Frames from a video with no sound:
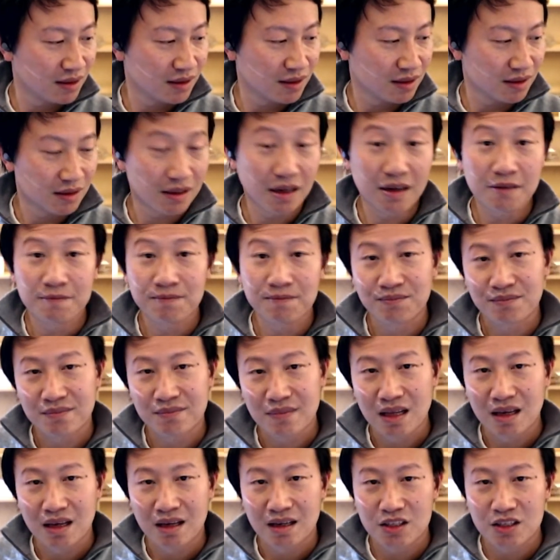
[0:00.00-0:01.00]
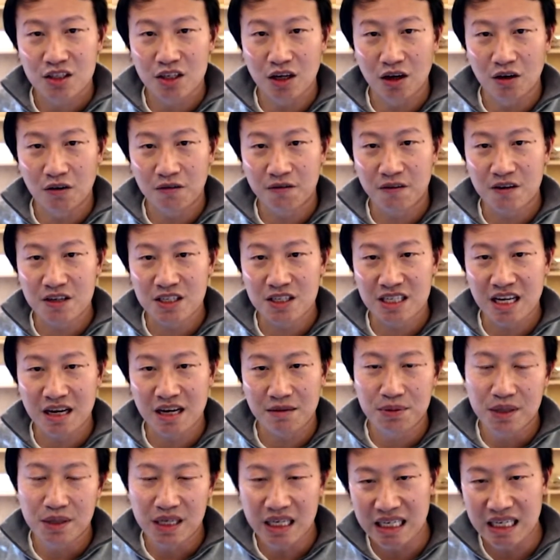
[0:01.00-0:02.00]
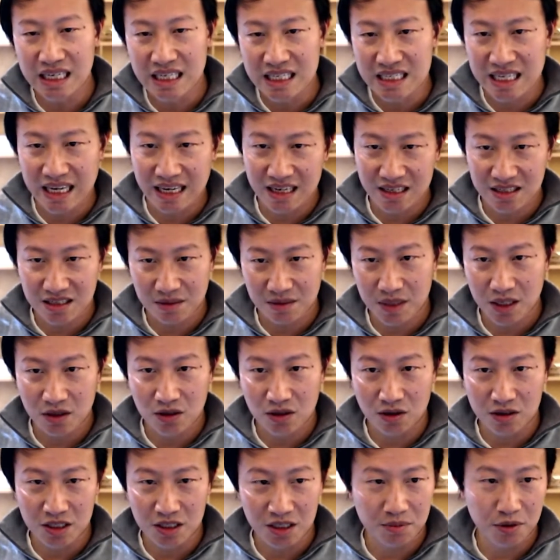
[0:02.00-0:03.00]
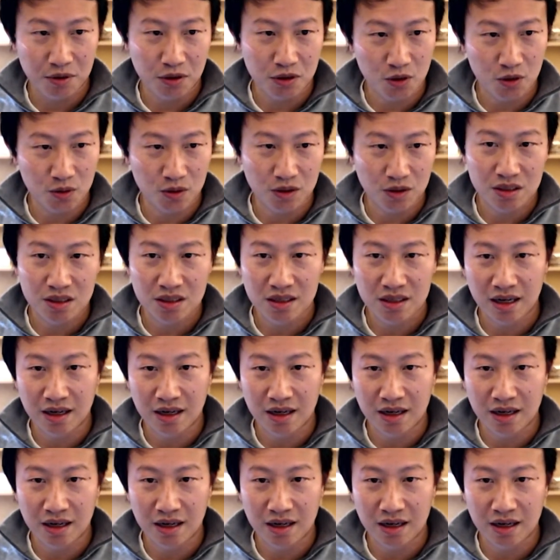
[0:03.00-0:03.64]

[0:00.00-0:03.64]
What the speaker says: Okay. So first step is getting something called Depot Tools.